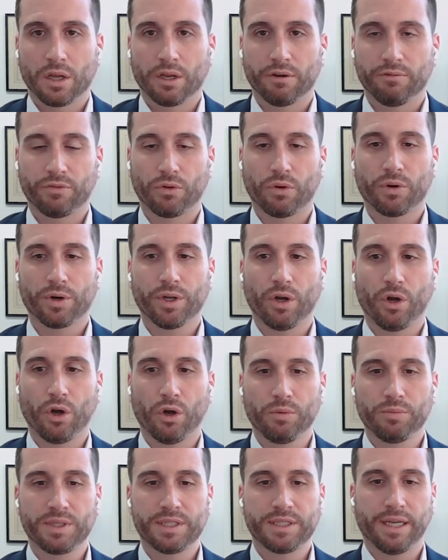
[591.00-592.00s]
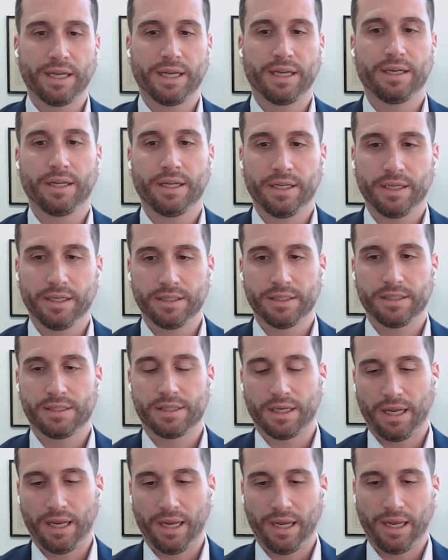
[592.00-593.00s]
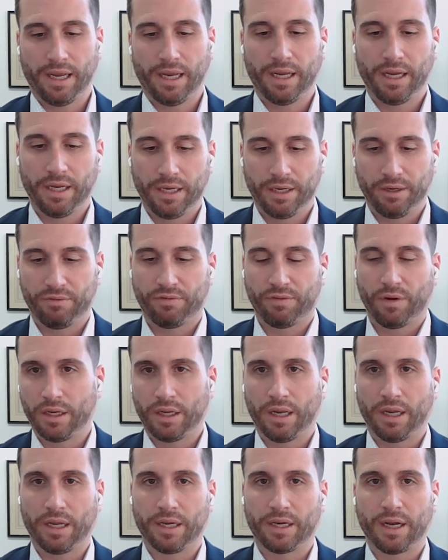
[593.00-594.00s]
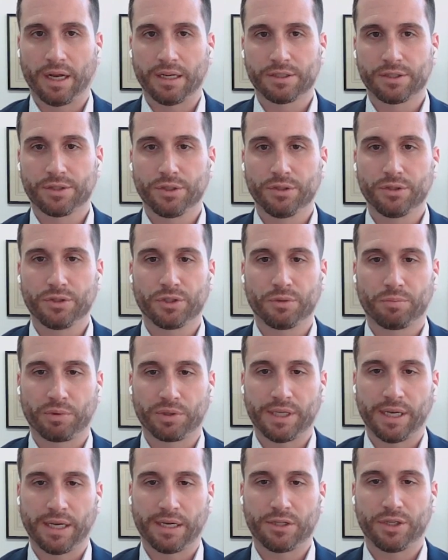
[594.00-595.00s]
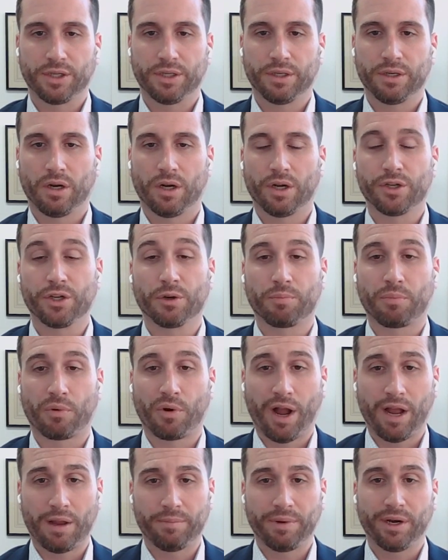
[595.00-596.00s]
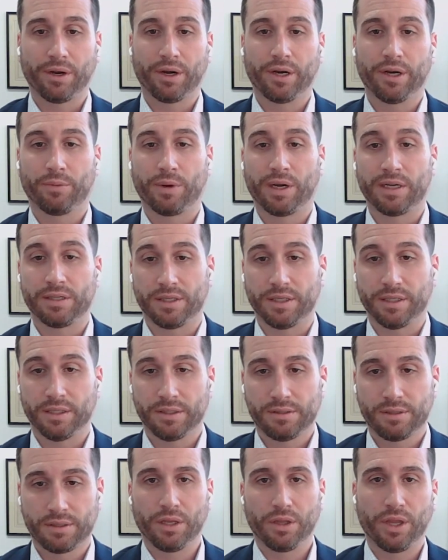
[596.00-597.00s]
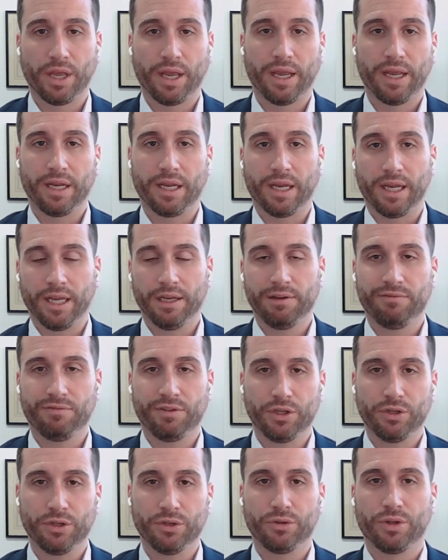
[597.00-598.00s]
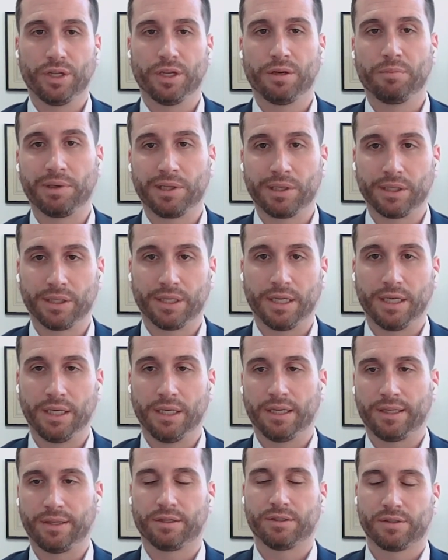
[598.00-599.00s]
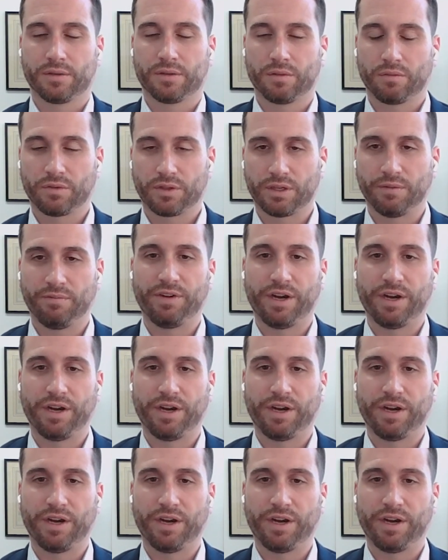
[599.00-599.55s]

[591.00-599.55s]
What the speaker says: In Florida, Homestead is a constitutional protection on your primary residence. They give you the ability, and there's some